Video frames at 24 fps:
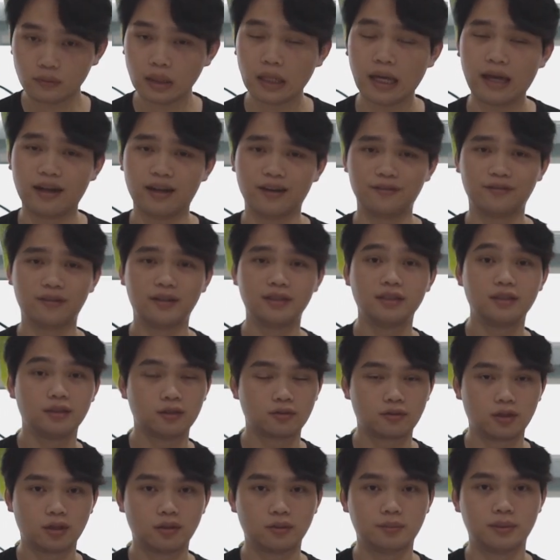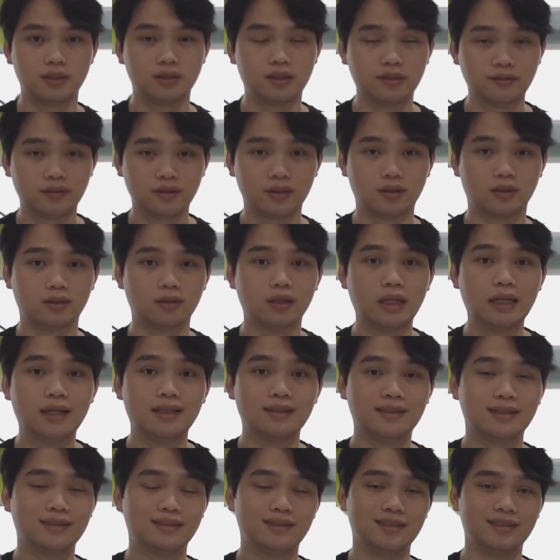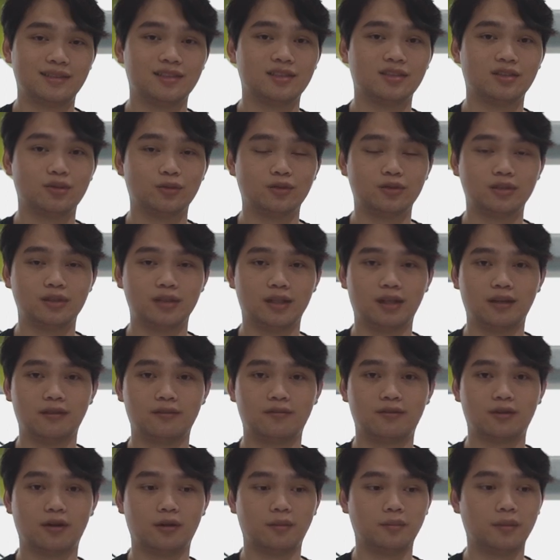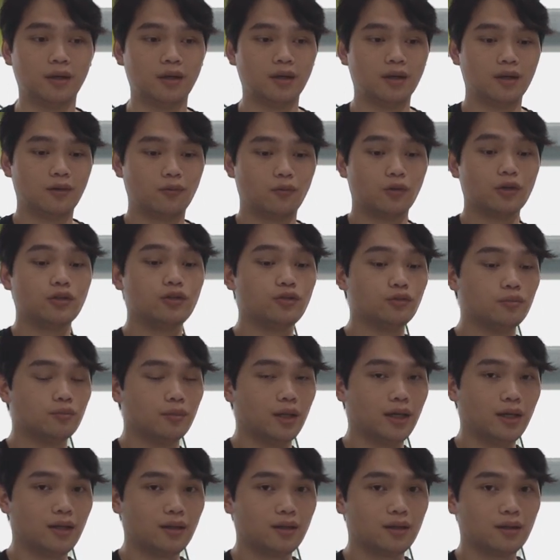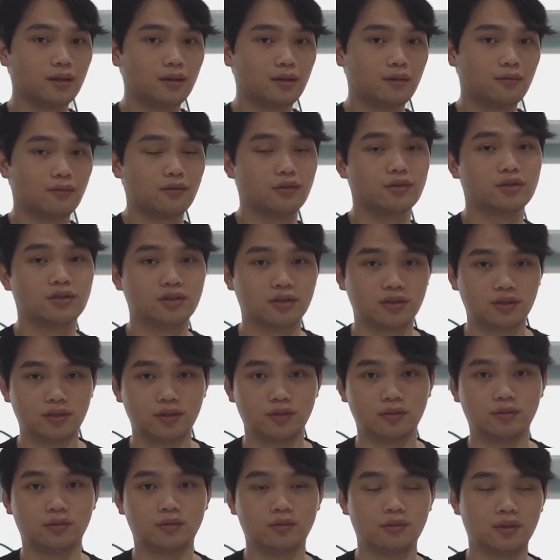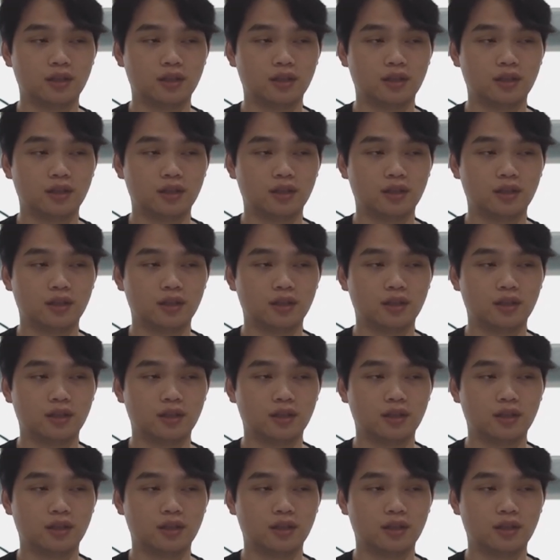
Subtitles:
And I find it incredibly difficult to disassociate from what you make versus you,